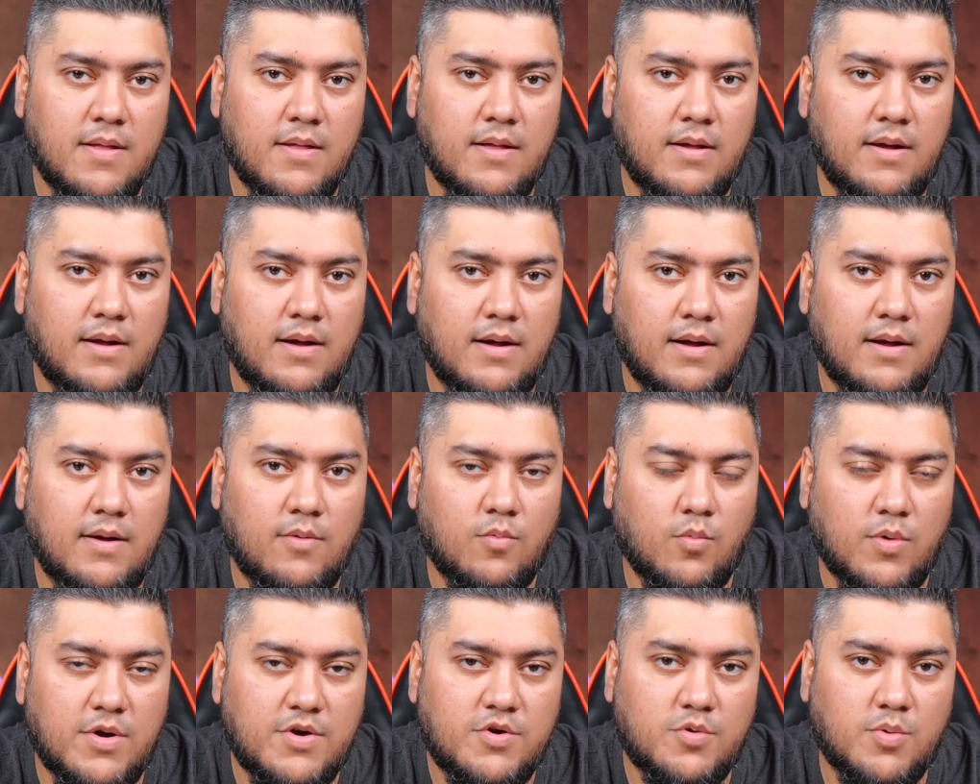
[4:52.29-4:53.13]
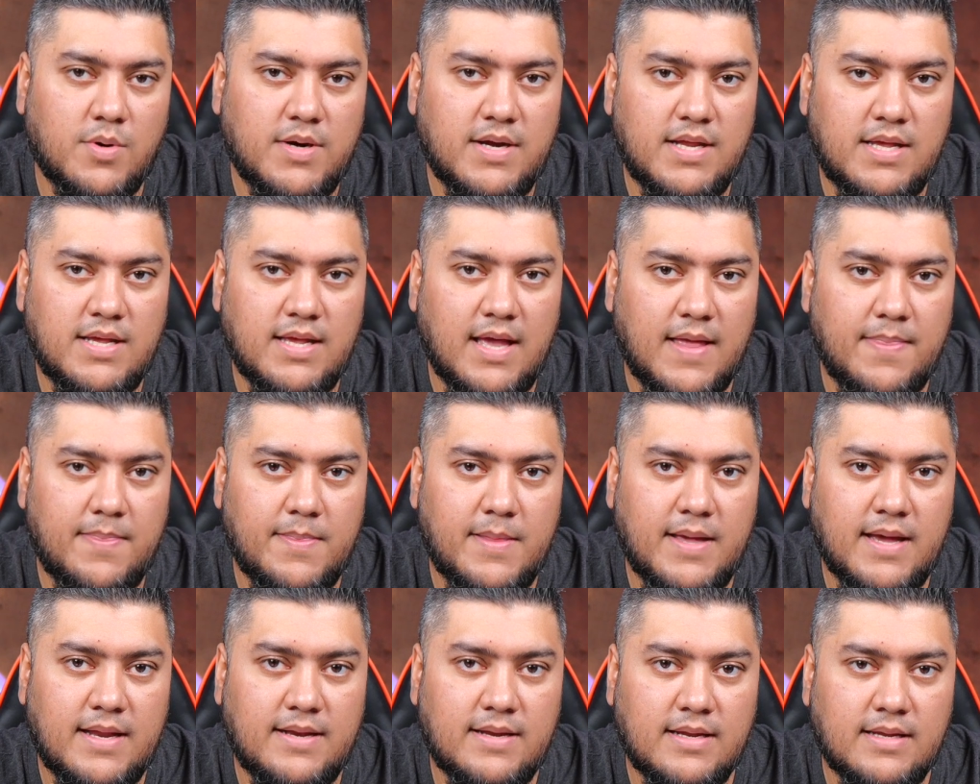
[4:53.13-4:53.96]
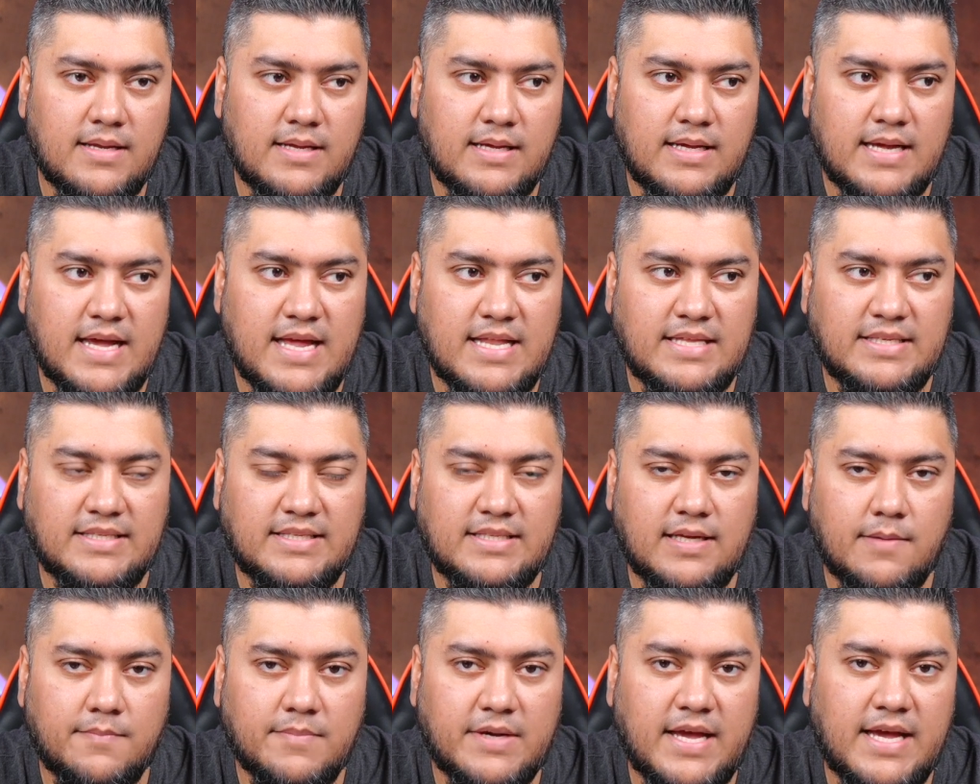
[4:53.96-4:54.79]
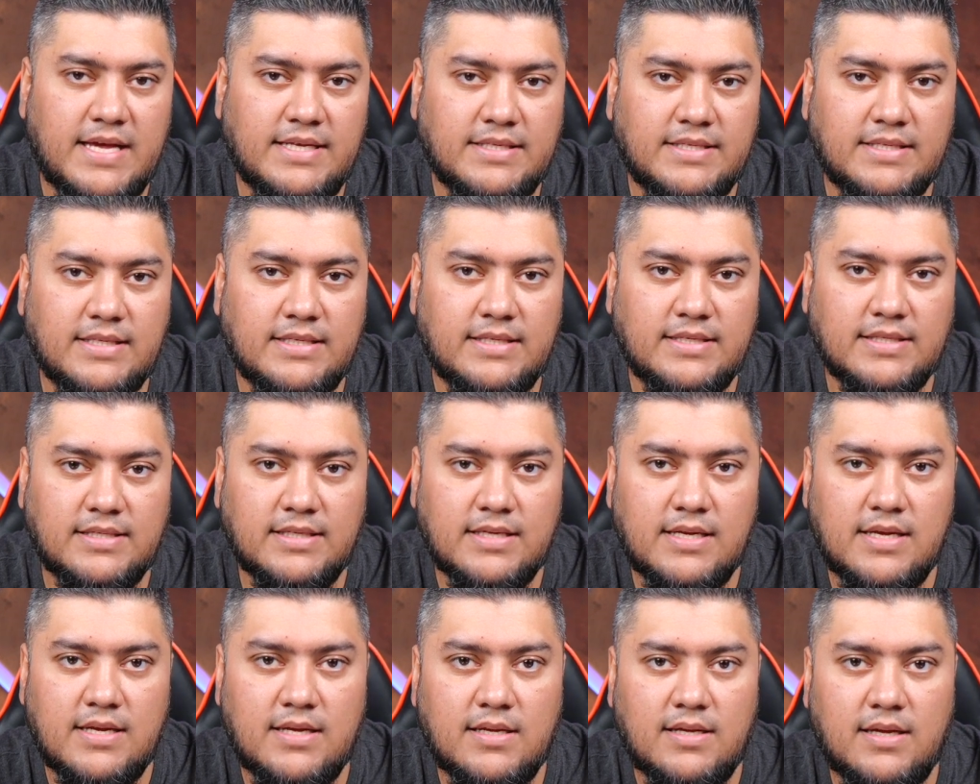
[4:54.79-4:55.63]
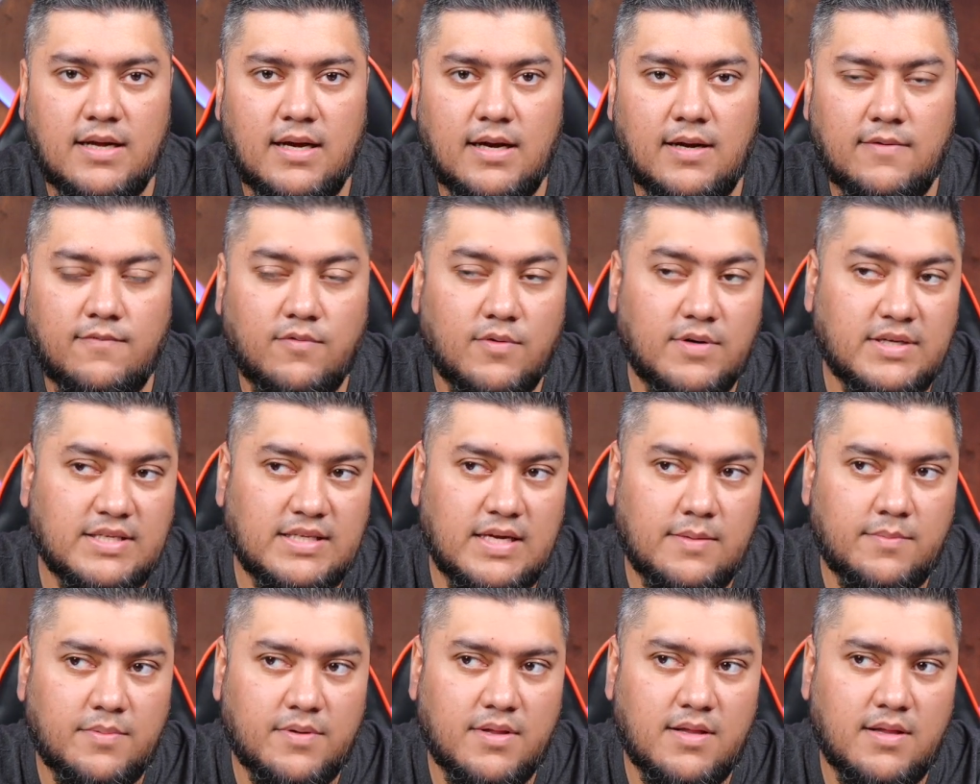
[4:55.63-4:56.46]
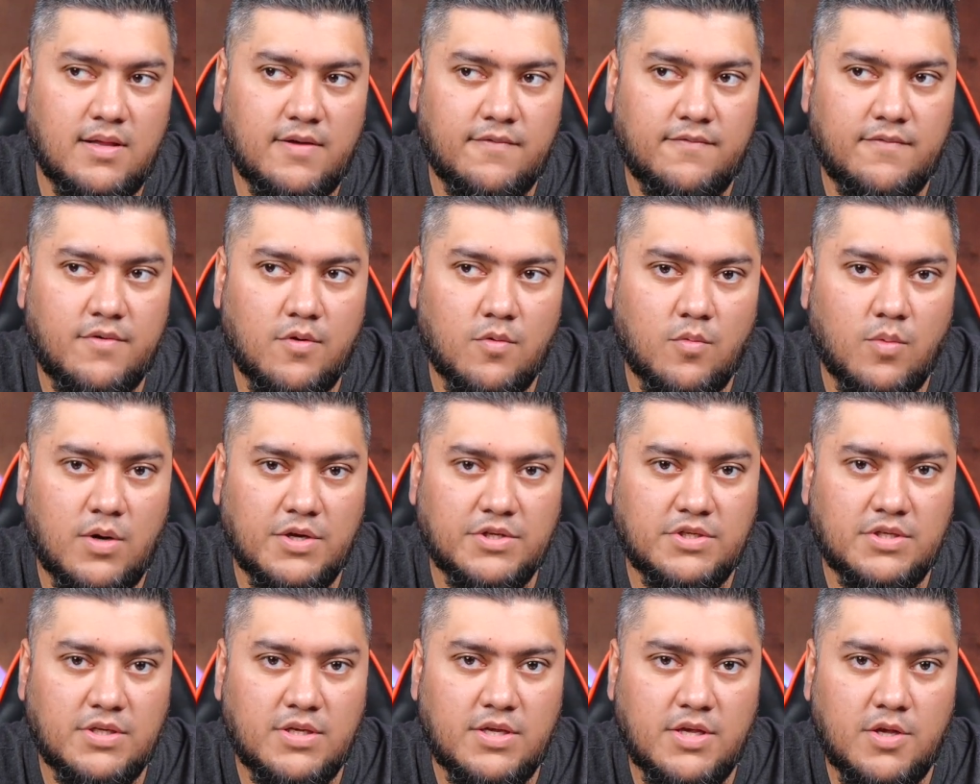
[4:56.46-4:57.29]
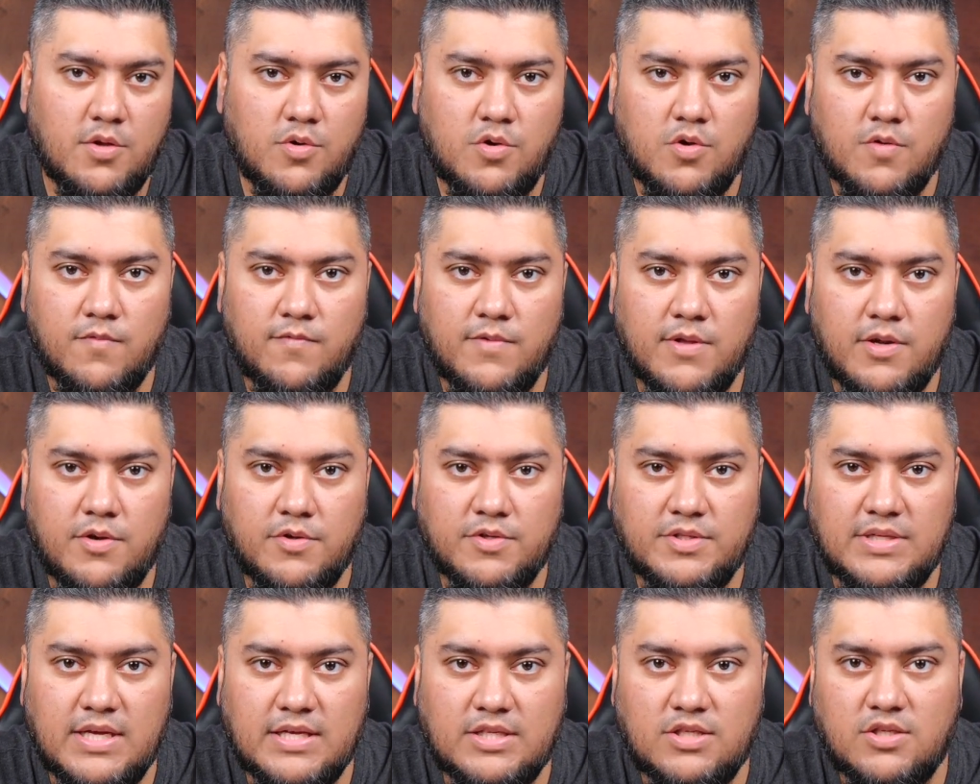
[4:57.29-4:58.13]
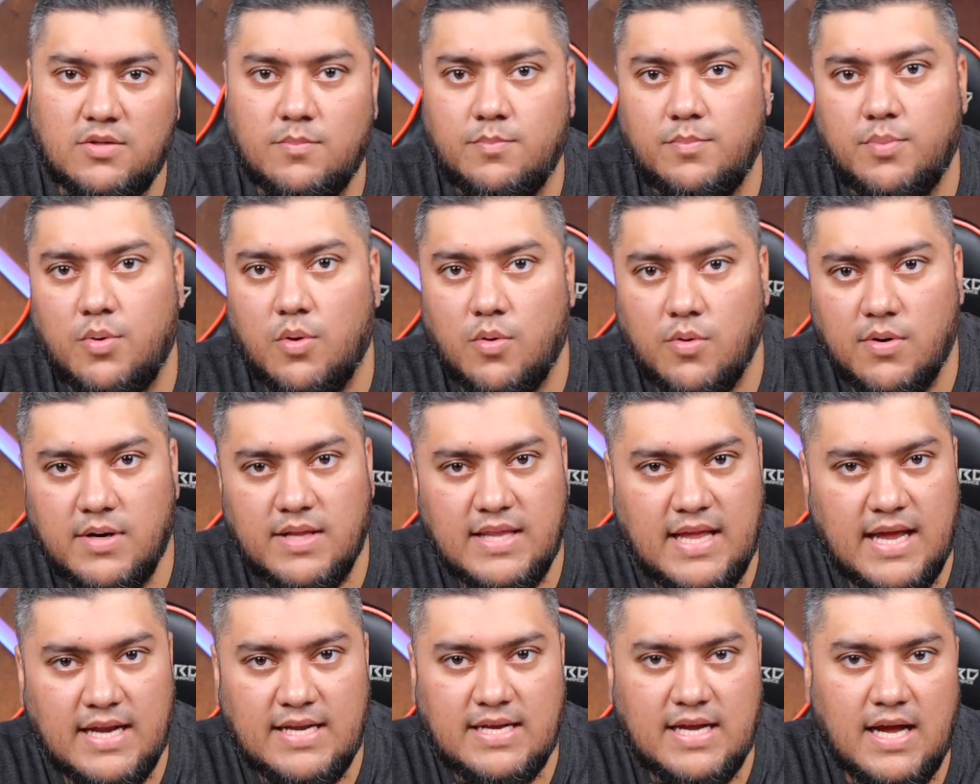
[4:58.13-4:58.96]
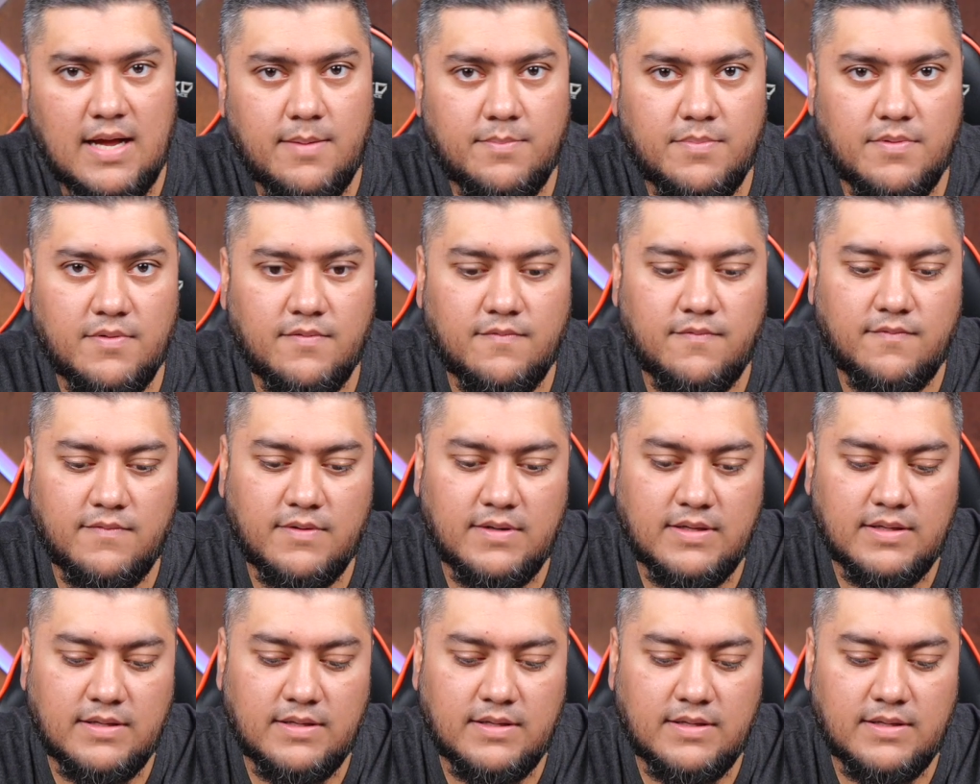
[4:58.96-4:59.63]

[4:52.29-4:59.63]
120, and then in some cases For example, if you're watching YouTube videos that support that type of